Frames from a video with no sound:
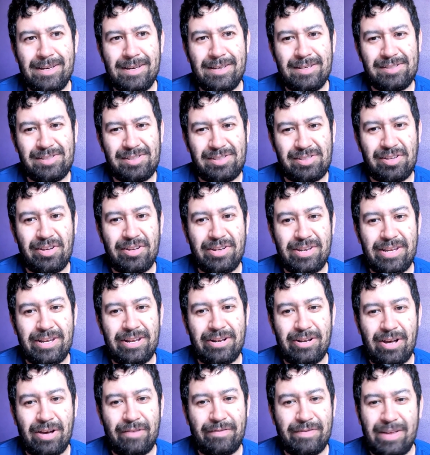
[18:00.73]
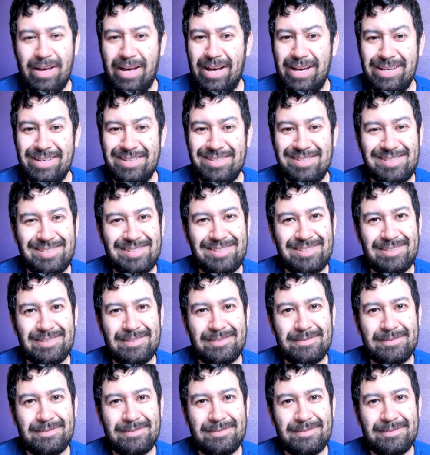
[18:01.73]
studying off the ice.